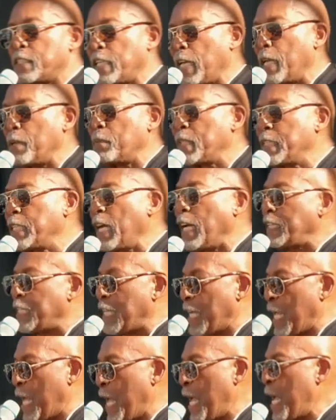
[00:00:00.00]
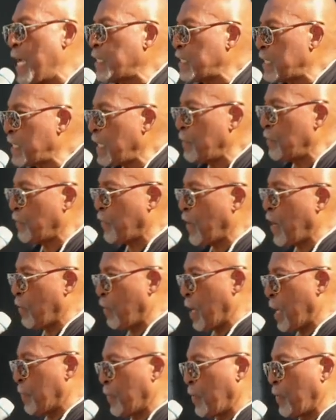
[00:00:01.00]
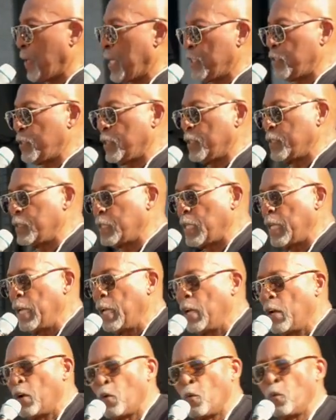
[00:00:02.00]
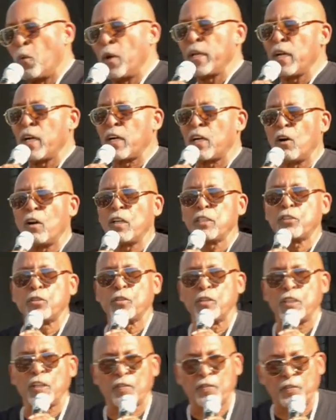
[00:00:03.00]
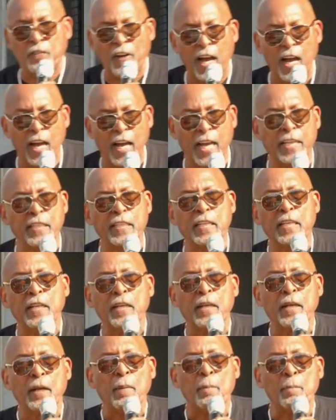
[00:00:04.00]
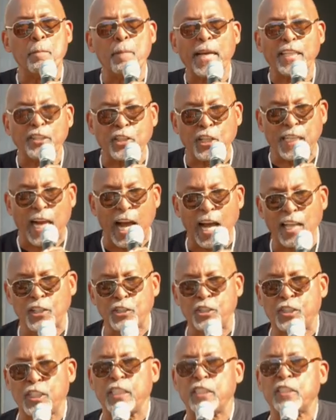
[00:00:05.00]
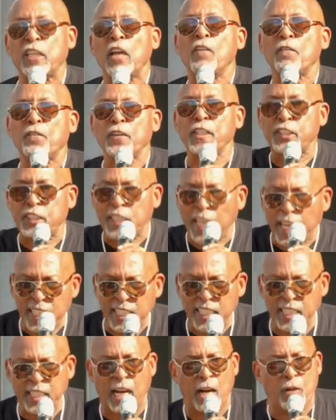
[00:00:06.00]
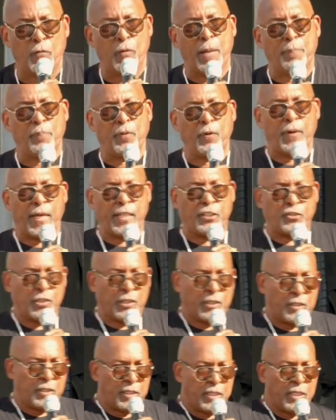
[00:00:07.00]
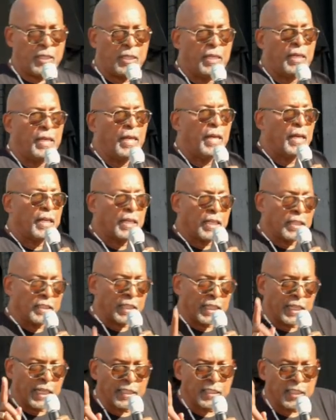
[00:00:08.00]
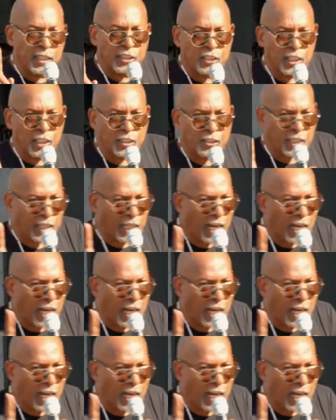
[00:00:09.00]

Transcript: table not to ask them for our reparations. We are going to define methodologies for taking our reparations. Because it isn't just a